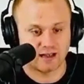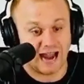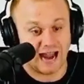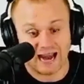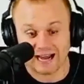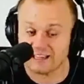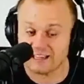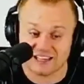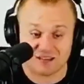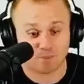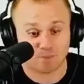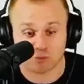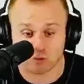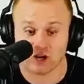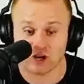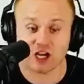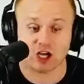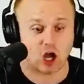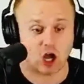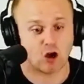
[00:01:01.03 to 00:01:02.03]
Anything
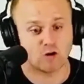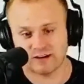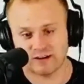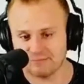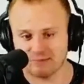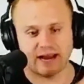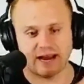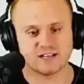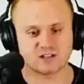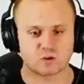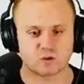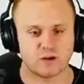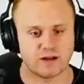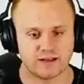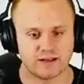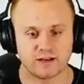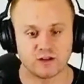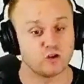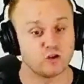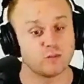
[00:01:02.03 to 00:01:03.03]
pre-COVID,
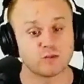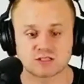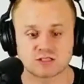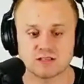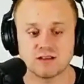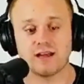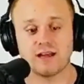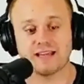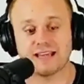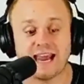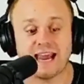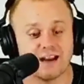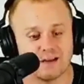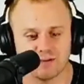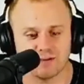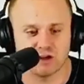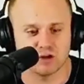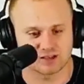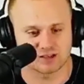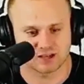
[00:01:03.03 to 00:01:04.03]
antiquated. You almost like can't
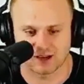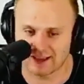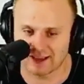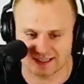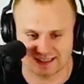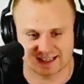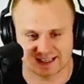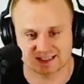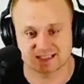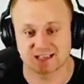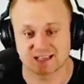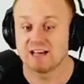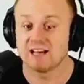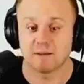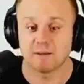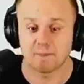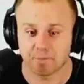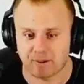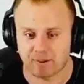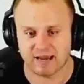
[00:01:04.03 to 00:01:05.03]
even use it unless it's
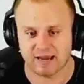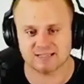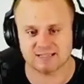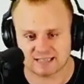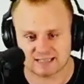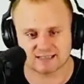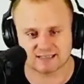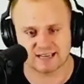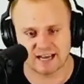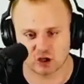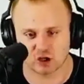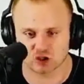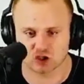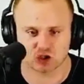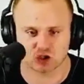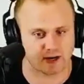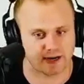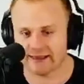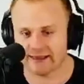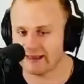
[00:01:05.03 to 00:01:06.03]
basic sales
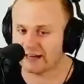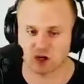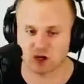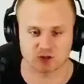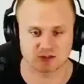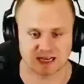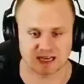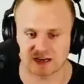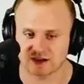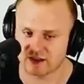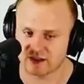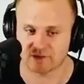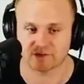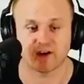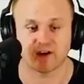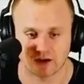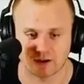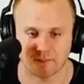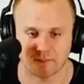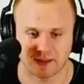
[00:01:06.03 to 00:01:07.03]
training that goes down to the
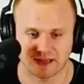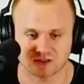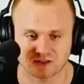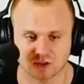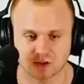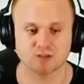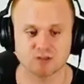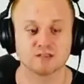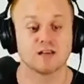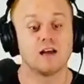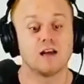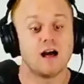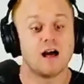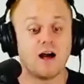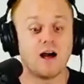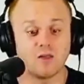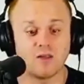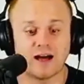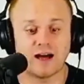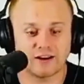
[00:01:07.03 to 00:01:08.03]
fundamentals.
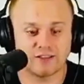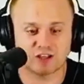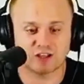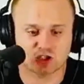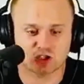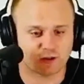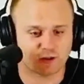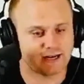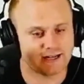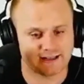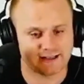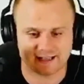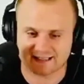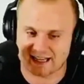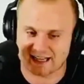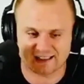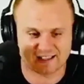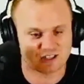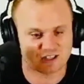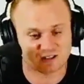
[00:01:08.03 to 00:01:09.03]
A lot of the training that's
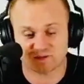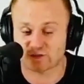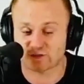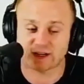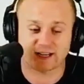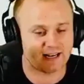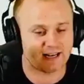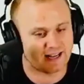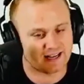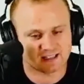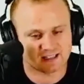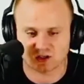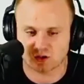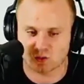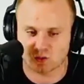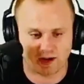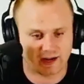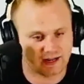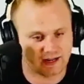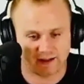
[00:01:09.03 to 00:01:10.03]
out there is freaking
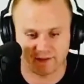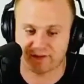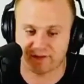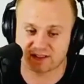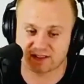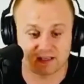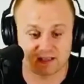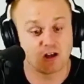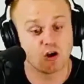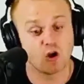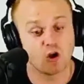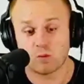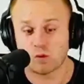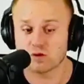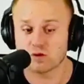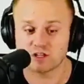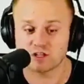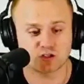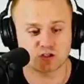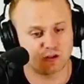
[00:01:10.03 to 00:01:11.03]
antiquated. If it's
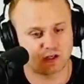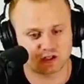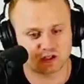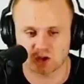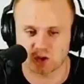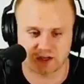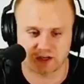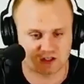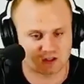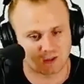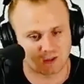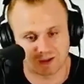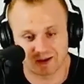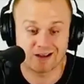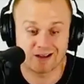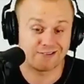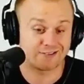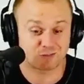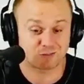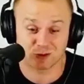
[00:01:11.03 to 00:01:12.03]
more than 2 years old, it's old.
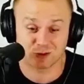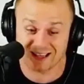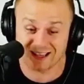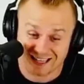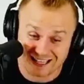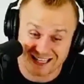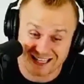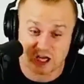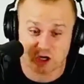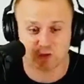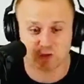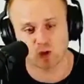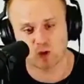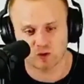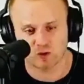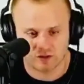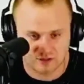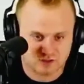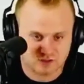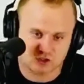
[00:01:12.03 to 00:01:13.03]
If it's more than a year
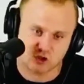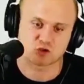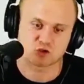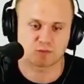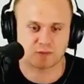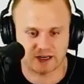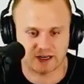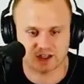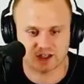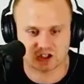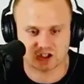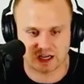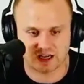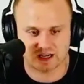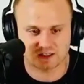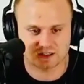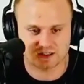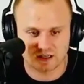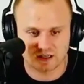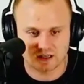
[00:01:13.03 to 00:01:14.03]
old, social media has
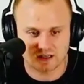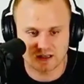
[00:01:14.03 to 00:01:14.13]
changed.